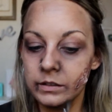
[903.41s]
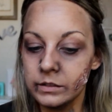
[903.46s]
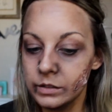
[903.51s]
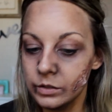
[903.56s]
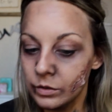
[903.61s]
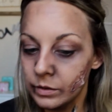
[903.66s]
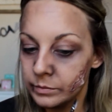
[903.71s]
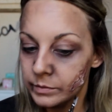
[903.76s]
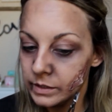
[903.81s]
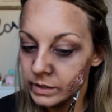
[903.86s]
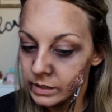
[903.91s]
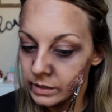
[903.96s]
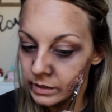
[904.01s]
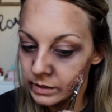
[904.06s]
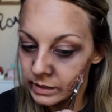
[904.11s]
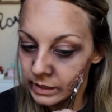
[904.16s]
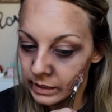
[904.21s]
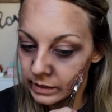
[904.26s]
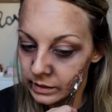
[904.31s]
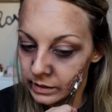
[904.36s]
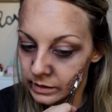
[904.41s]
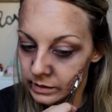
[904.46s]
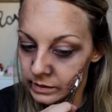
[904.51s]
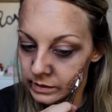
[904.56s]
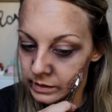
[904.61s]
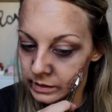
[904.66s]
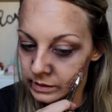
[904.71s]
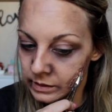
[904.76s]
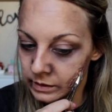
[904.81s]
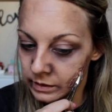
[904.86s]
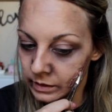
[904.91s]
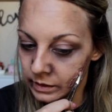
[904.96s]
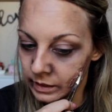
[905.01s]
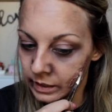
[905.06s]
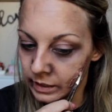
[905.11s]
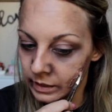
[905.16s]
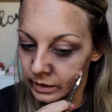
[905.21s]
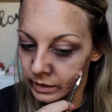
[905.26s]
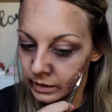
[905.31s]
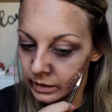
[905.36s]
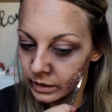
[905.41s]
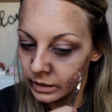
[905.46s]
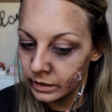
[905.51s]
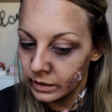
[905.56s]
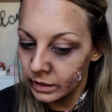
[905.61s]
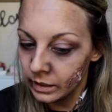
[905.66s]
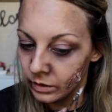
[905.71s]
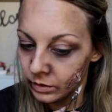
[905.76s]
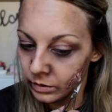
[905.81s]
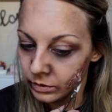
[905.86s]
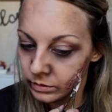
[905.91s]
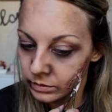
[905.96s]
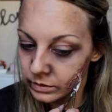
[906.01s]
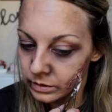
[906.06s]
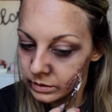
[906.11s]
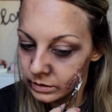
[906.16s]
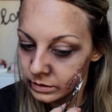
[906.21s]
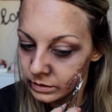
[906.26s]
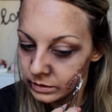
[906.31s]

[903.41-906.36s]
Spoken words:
So I'm just going to take this scissor and kind of cut out